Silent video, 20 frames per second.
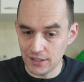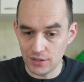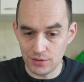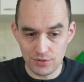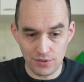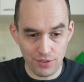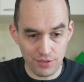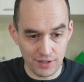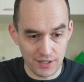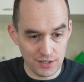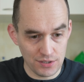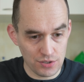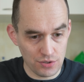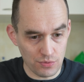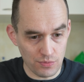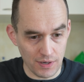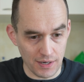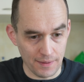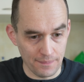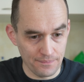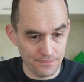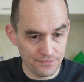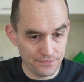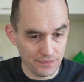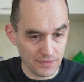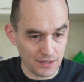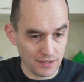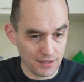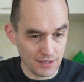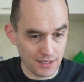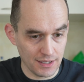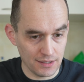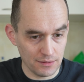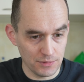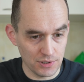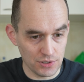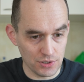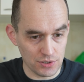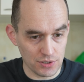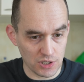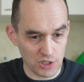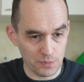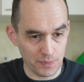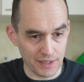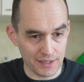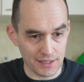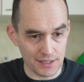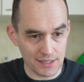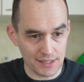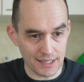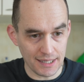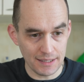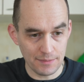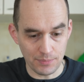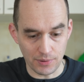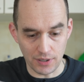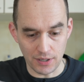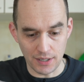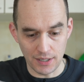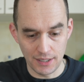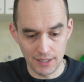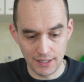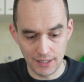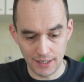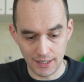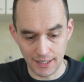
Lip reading: go to Things 3, and let me just expand the sidebar,